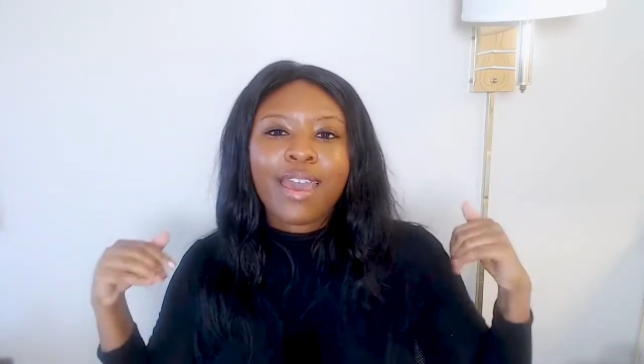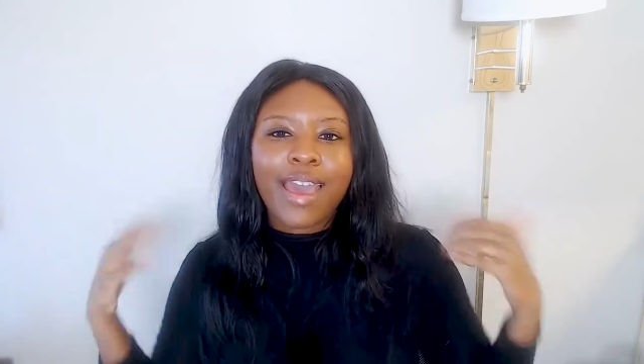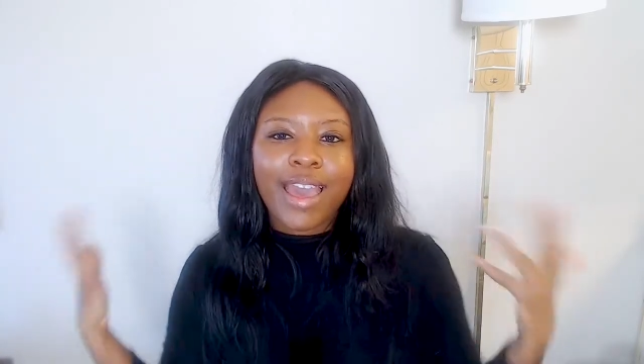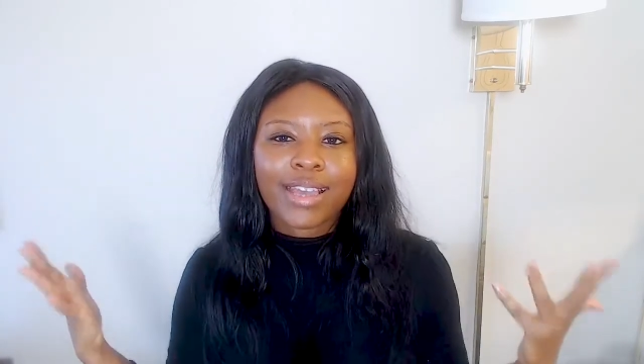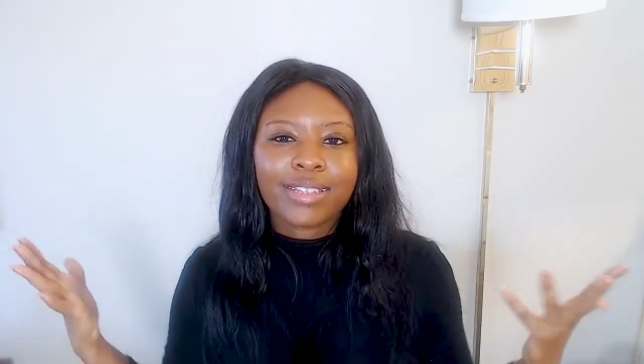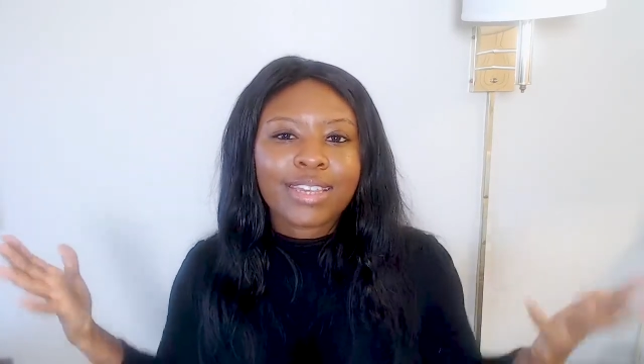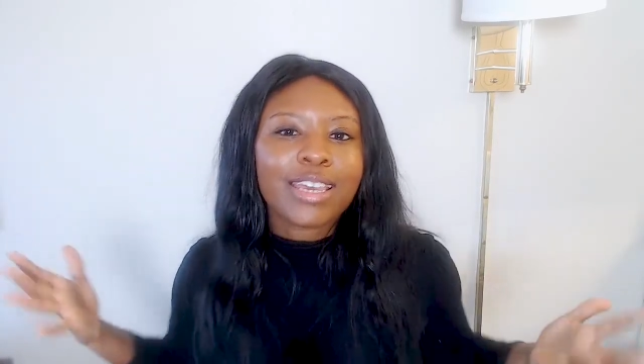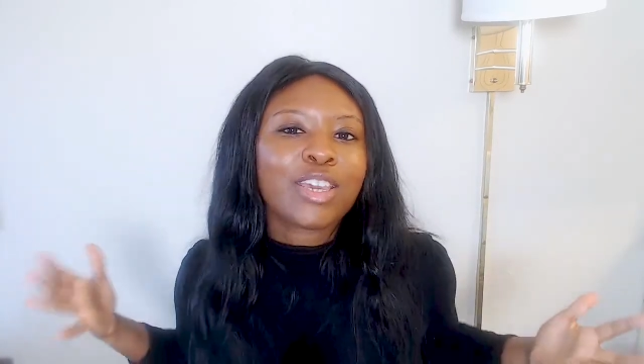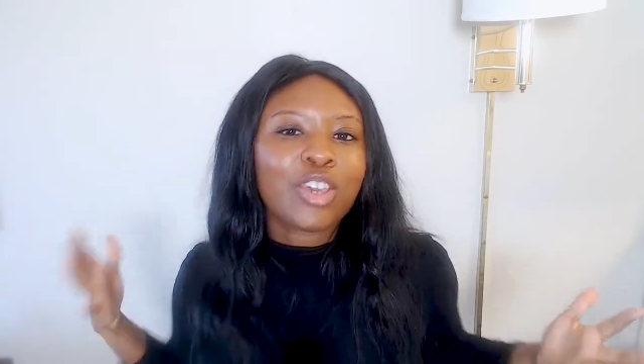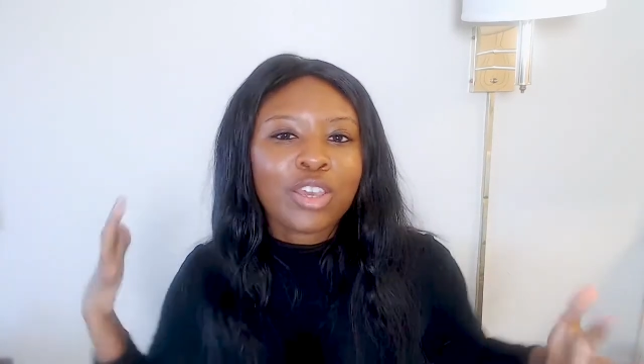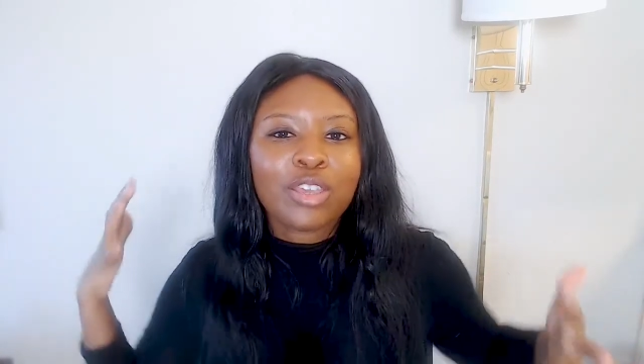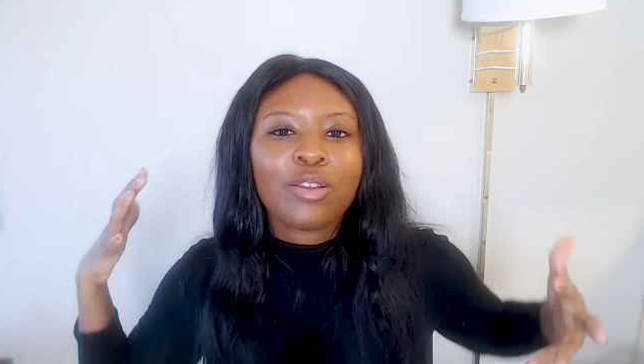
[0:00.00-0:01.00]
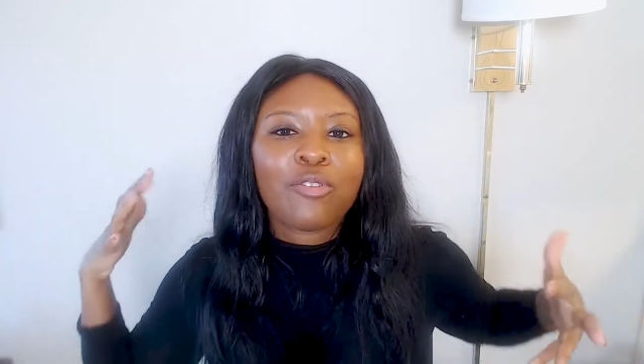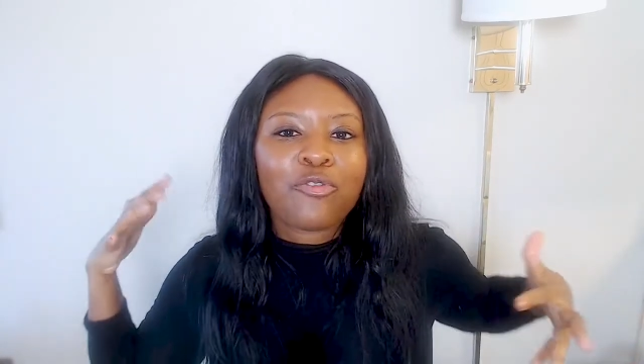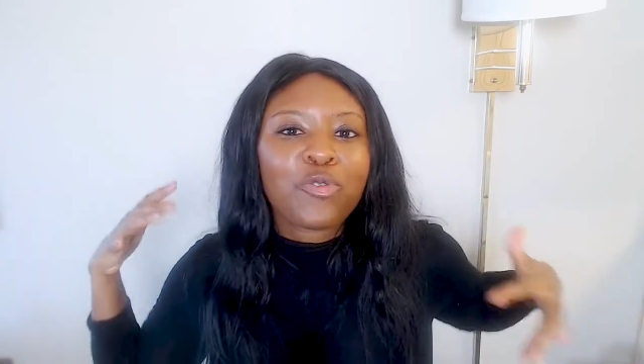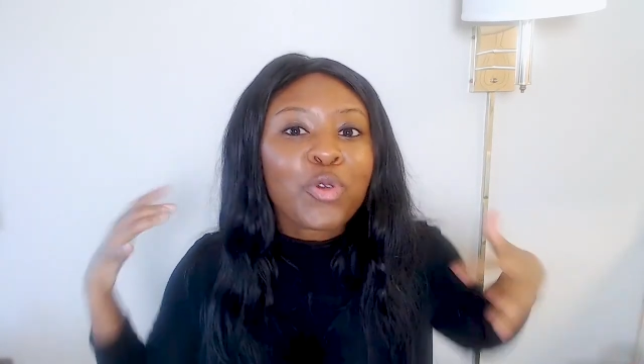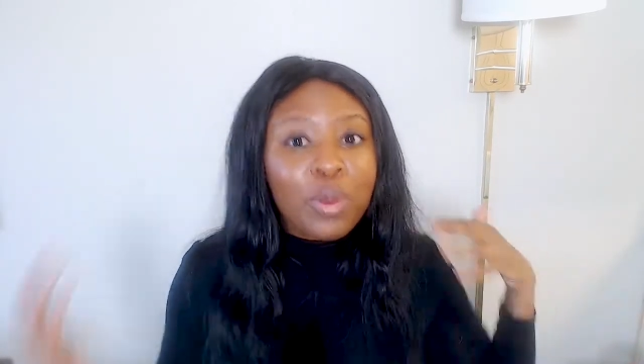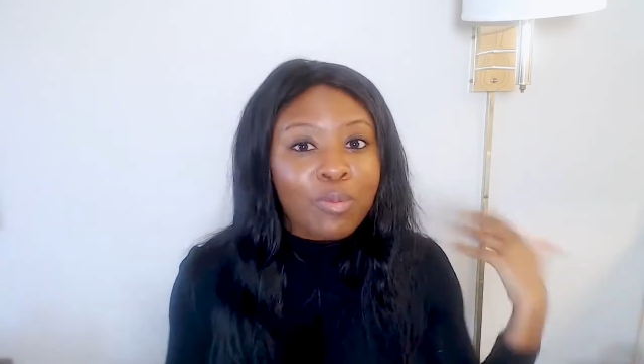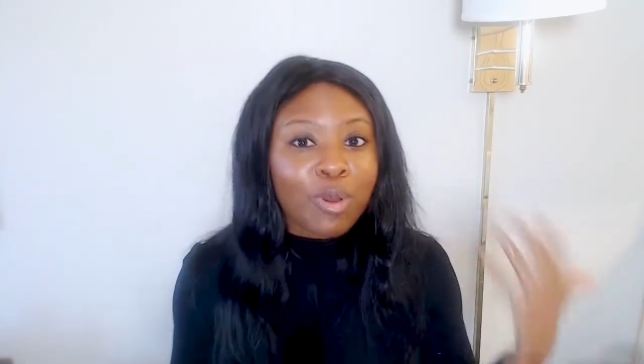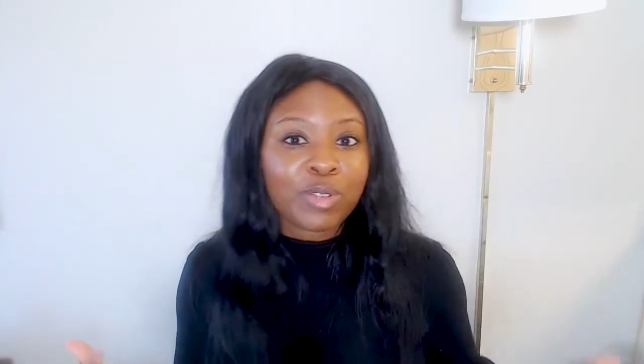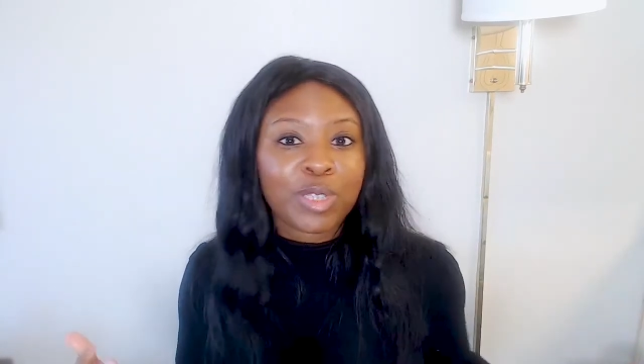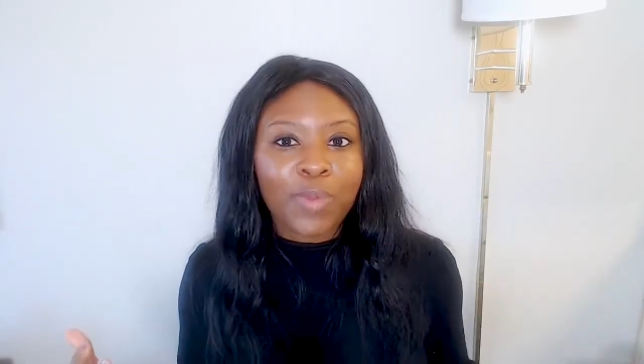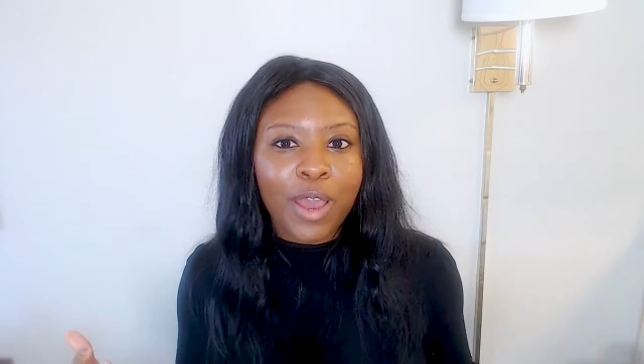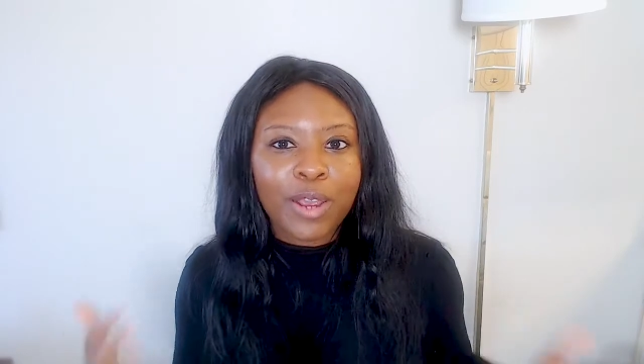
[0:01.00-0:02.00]
And it can, for the
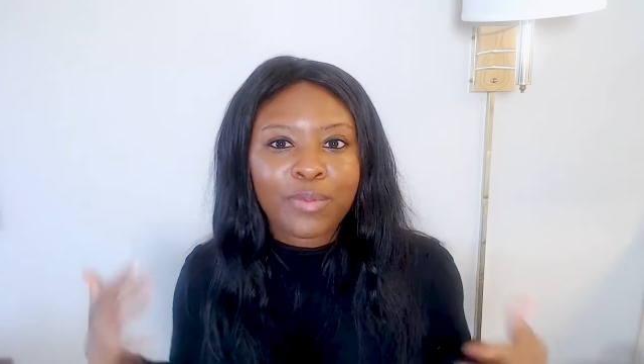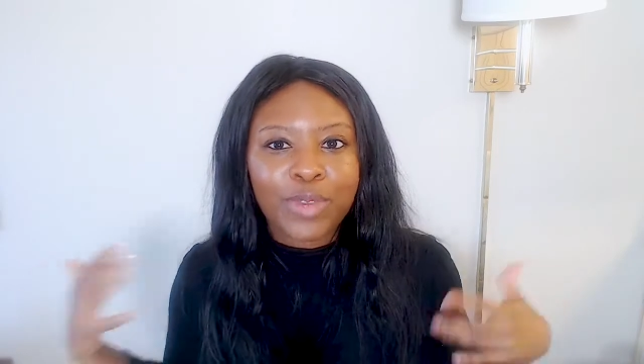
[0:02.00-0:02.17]
most part,